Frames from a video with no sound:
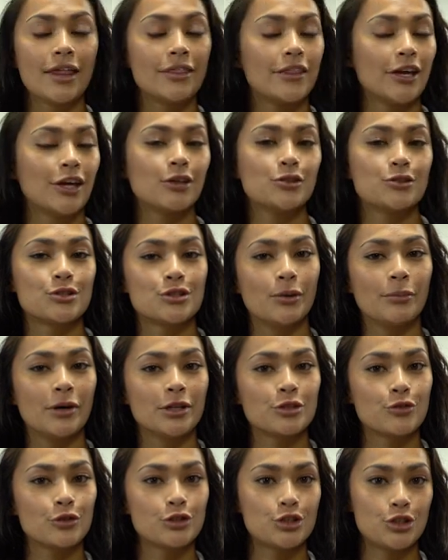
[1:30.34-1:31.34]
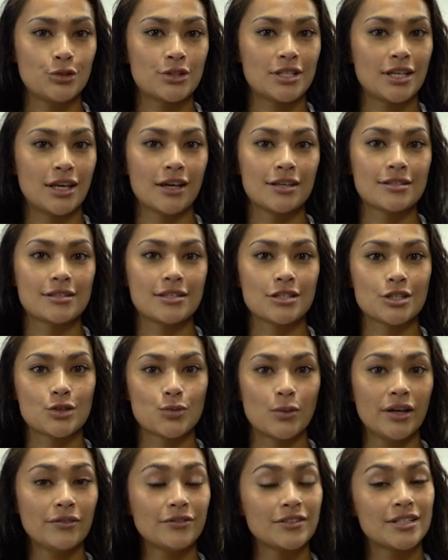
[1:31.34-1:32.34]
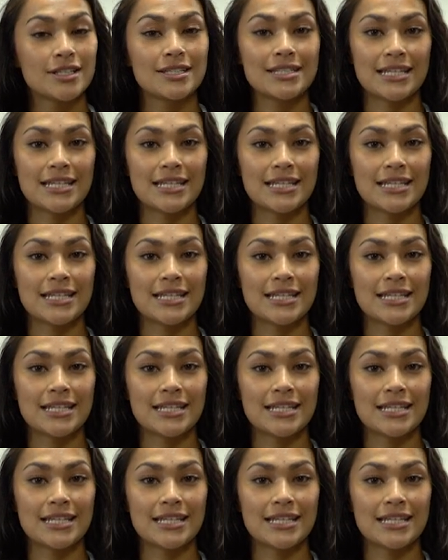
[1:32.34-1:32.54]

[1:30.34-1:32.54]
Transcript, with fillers: Thank you so much for choosing us at Swift.